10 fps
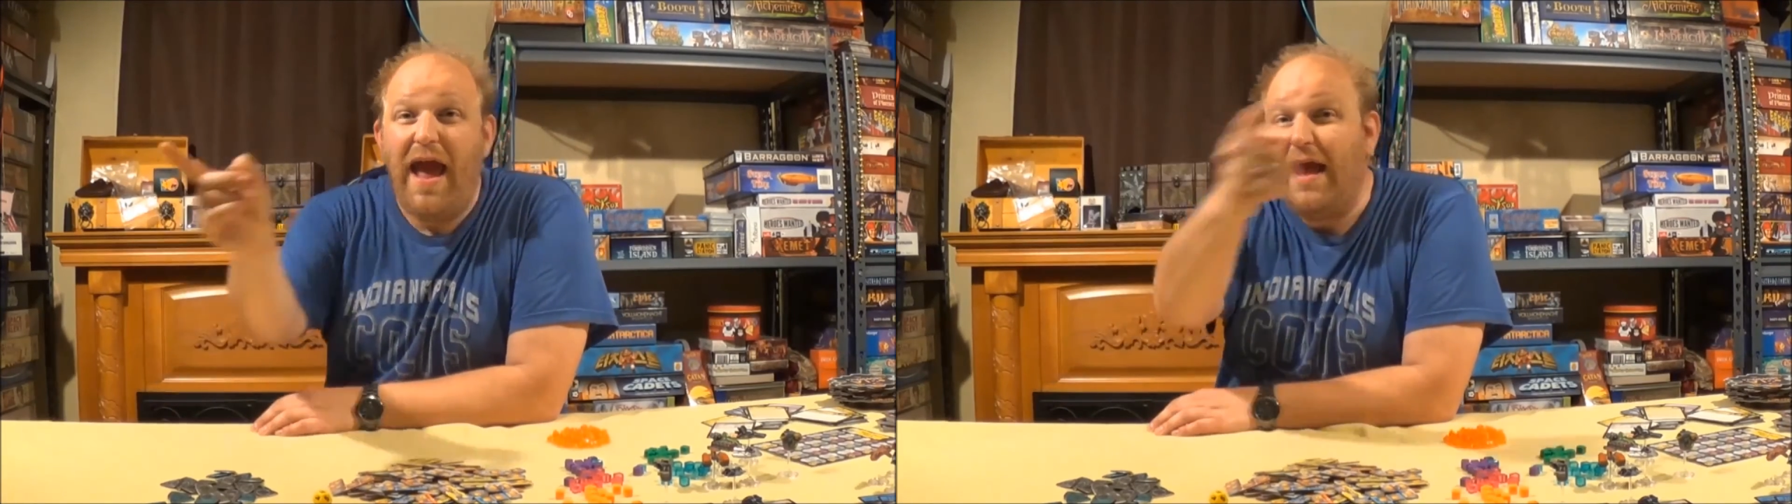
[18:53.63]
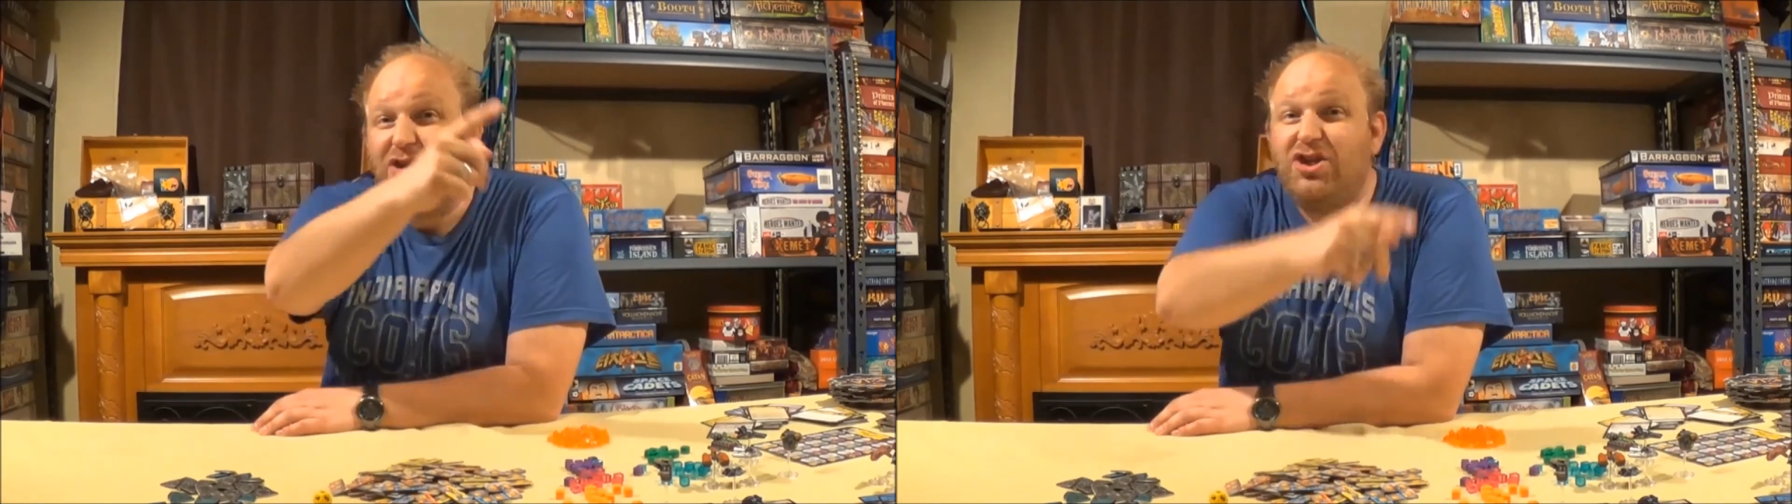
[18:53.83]

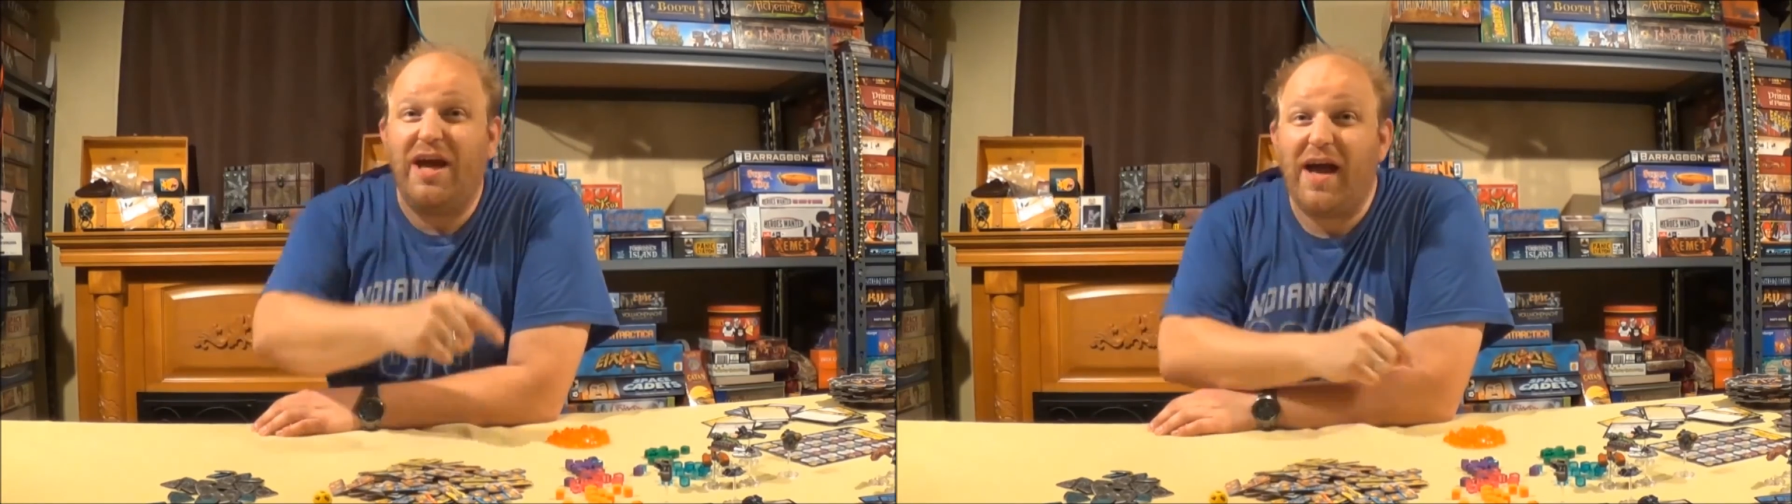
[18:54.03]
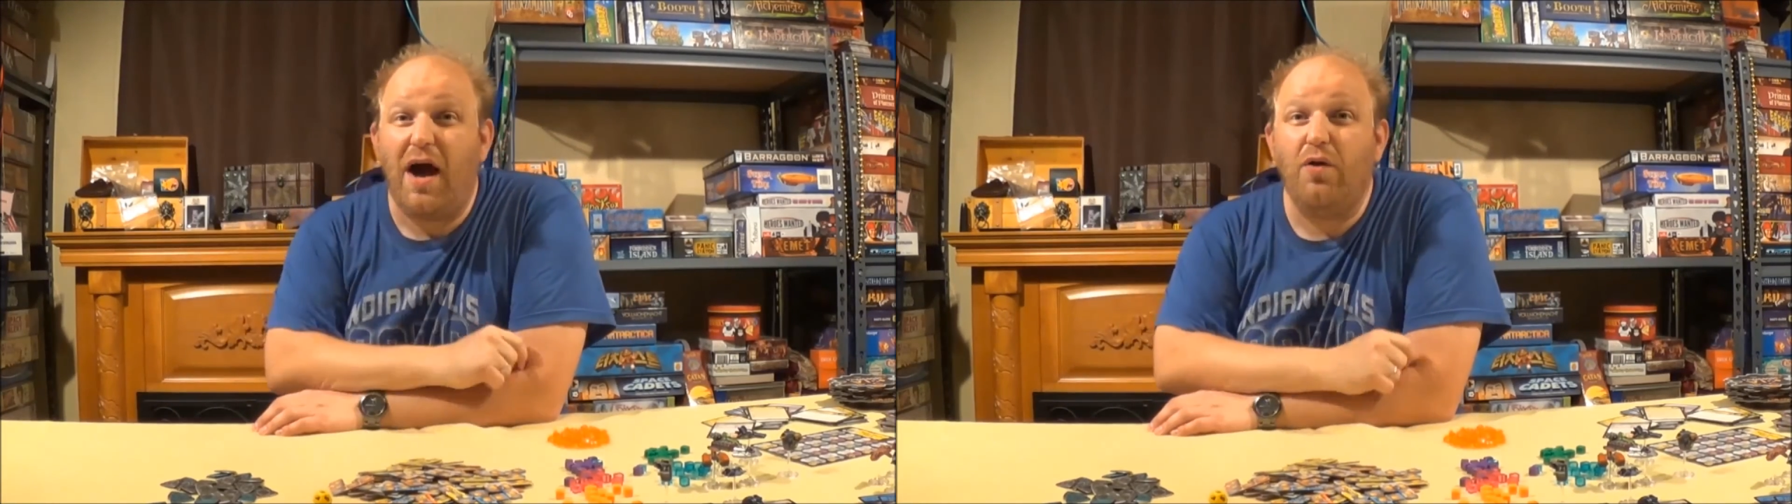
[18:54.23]
and
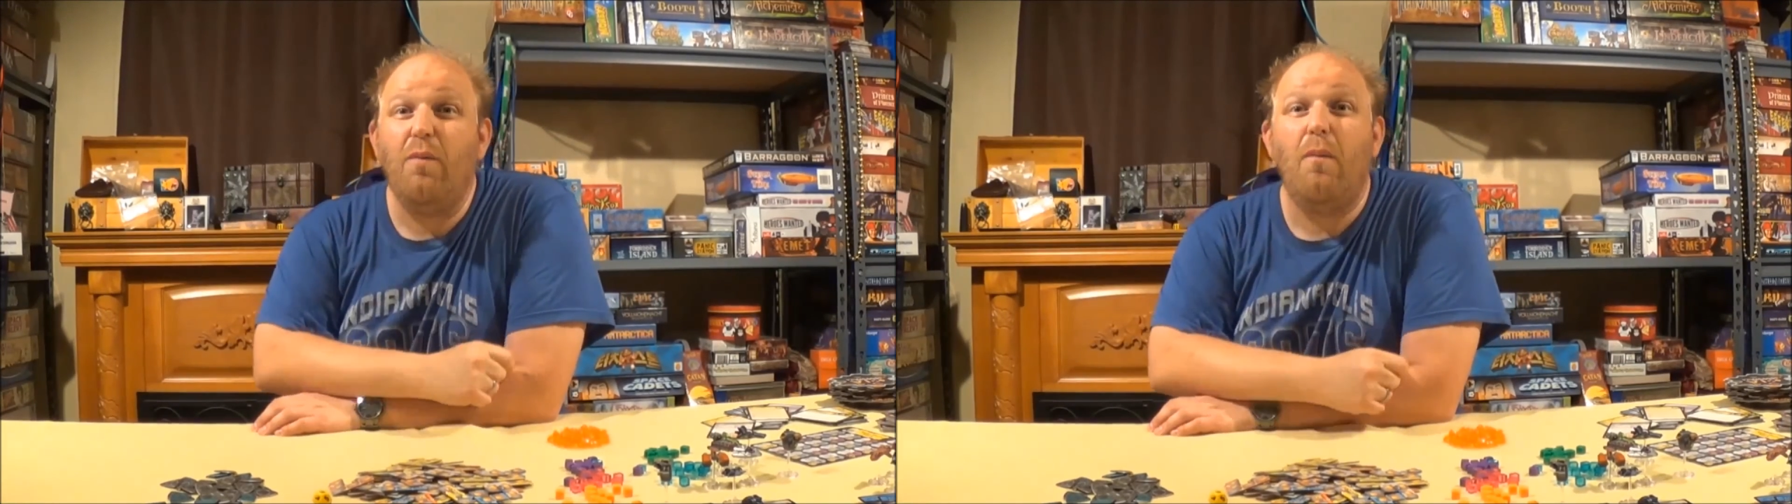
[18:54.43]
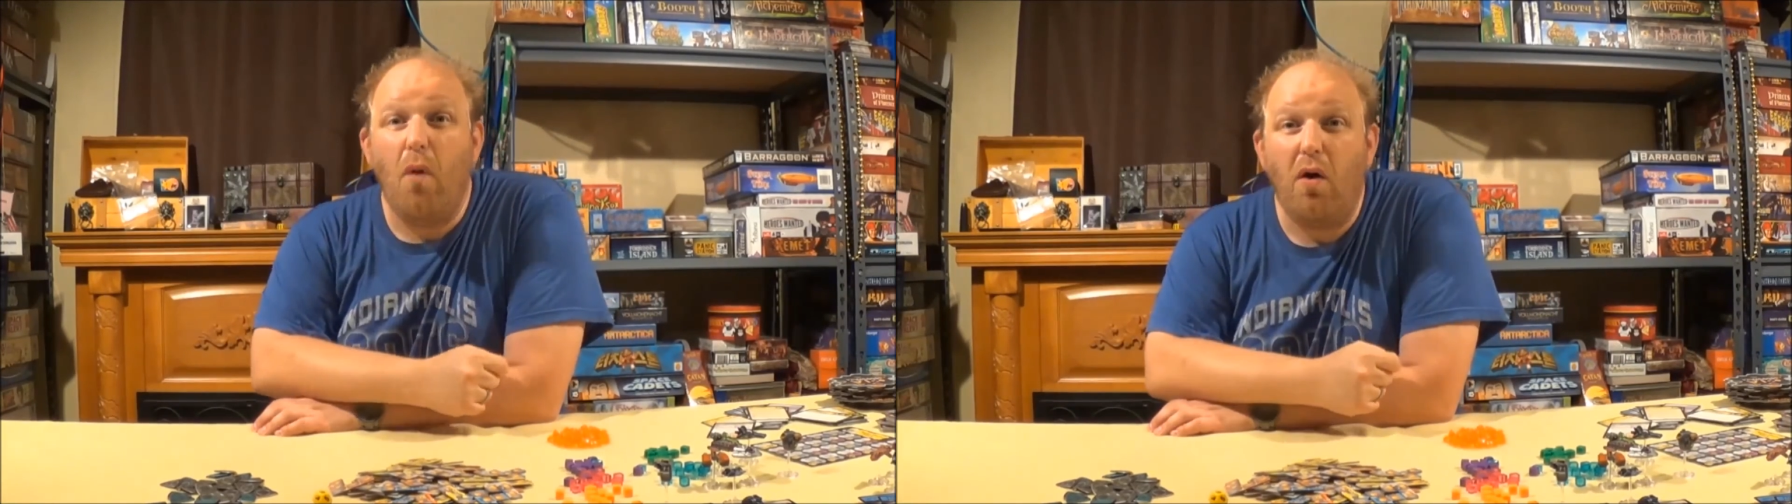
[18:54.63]
check out
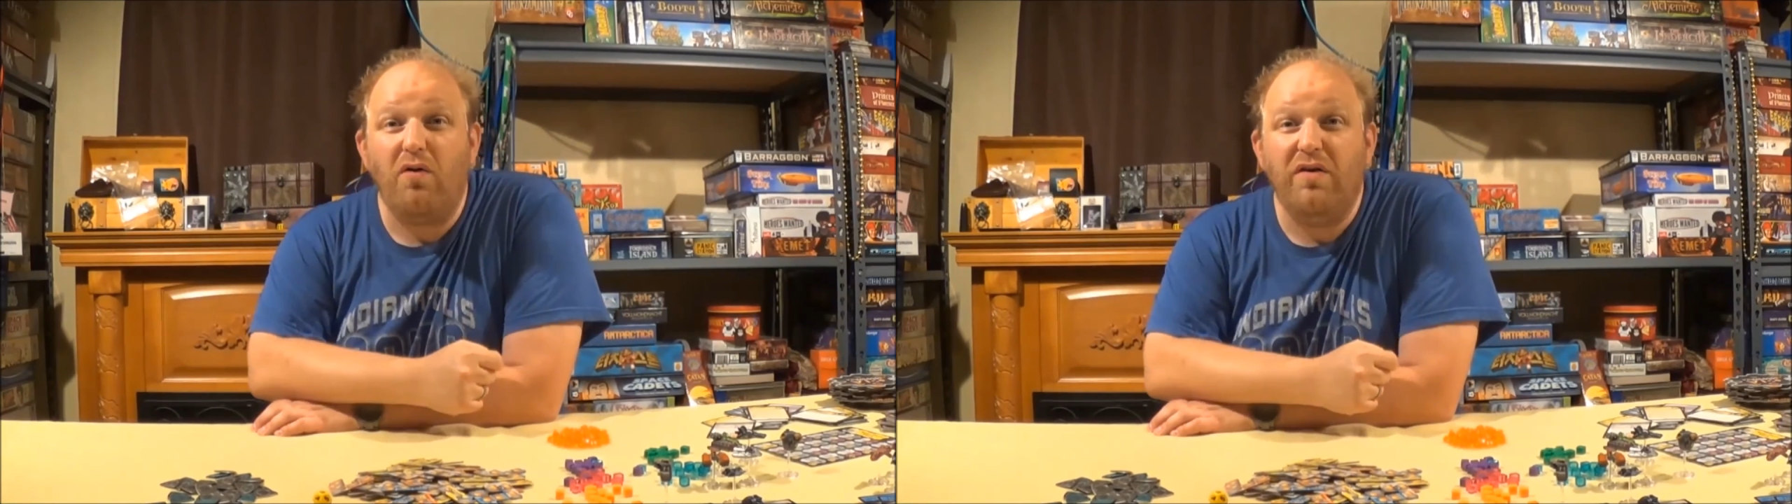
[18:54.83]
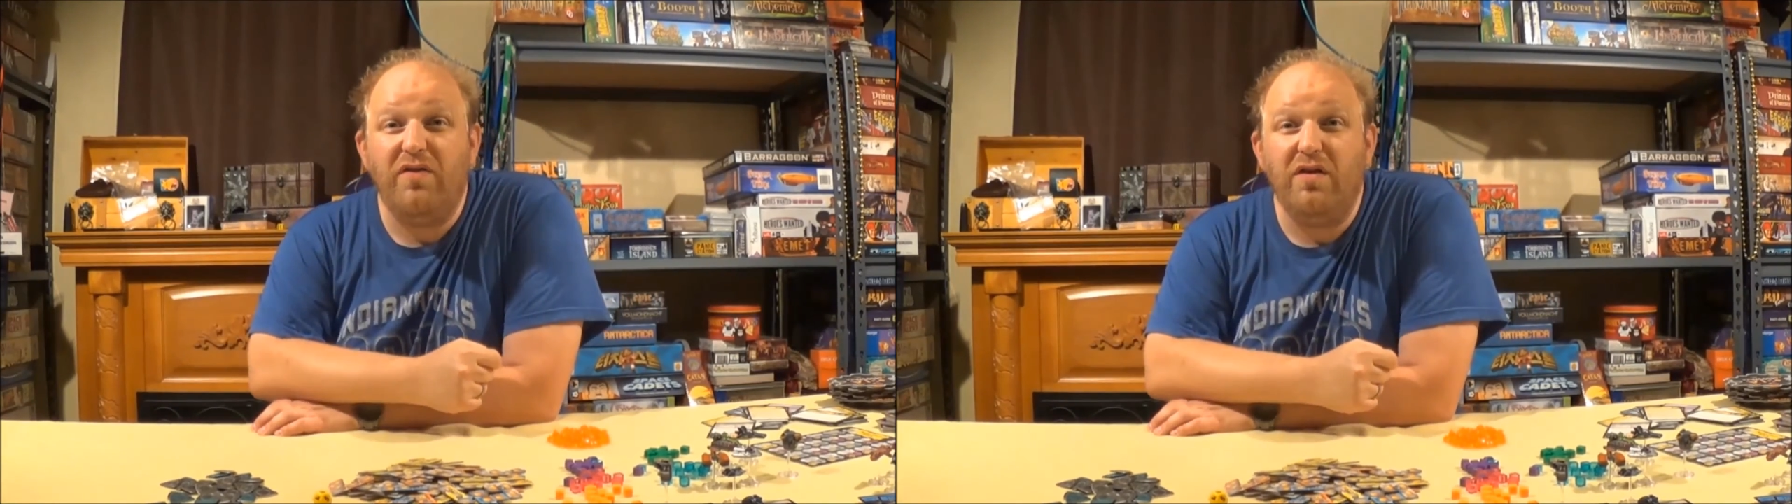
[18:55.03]
more
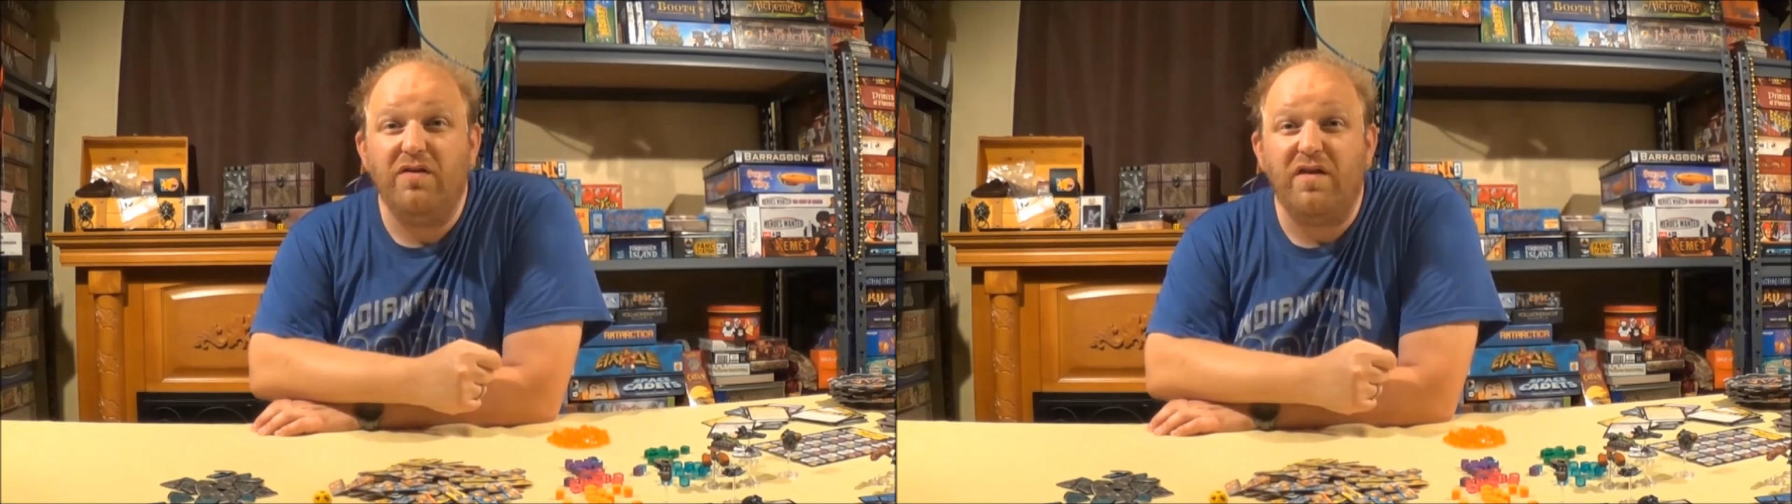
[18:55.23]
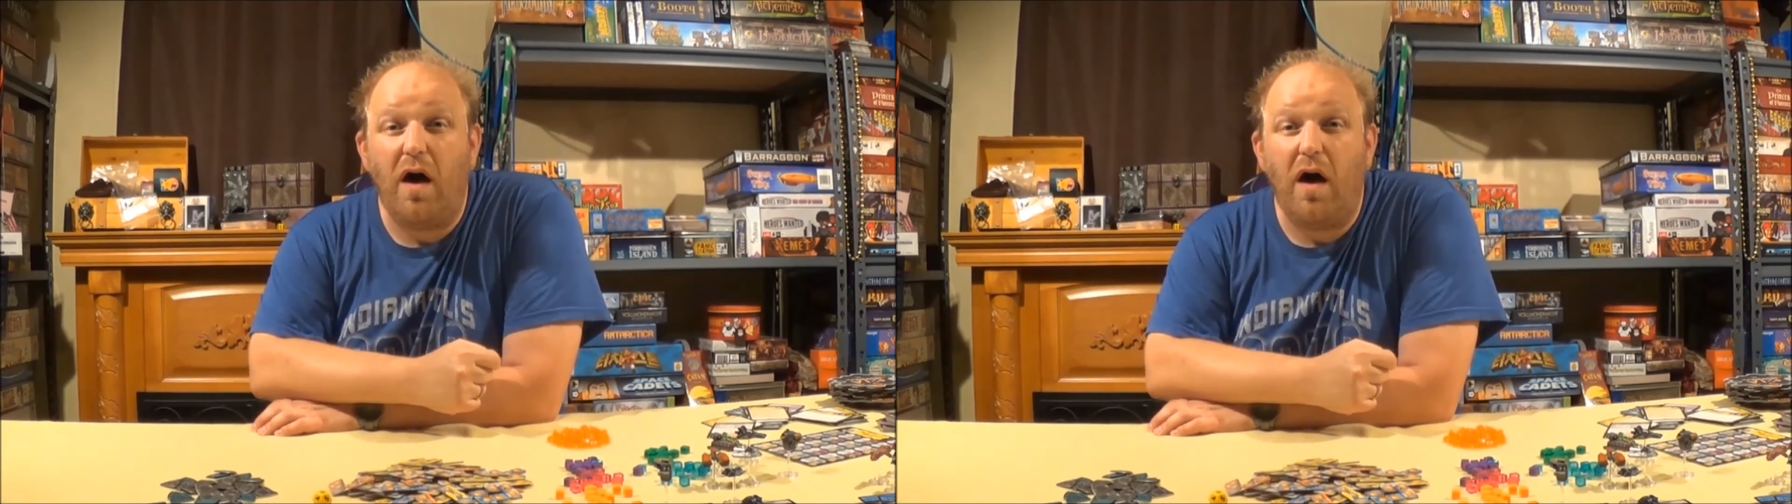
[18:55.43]
reviews